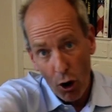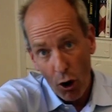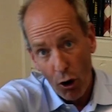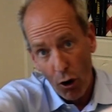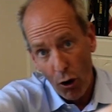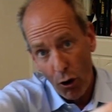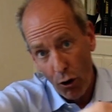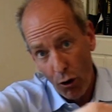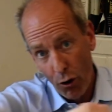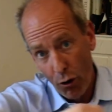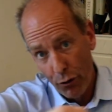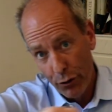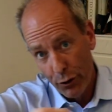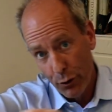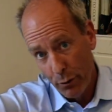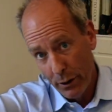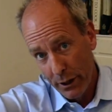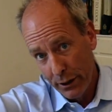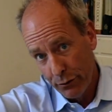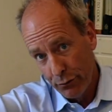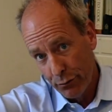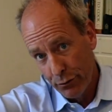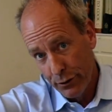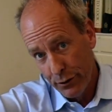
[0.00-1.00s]
all the way
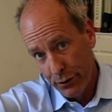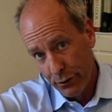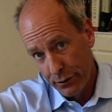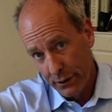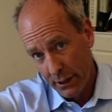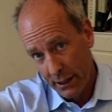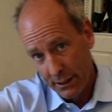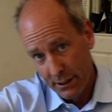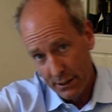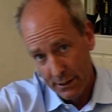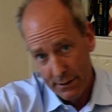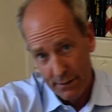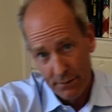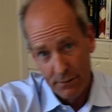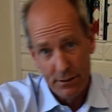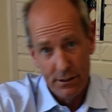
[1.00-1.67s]
through your digestive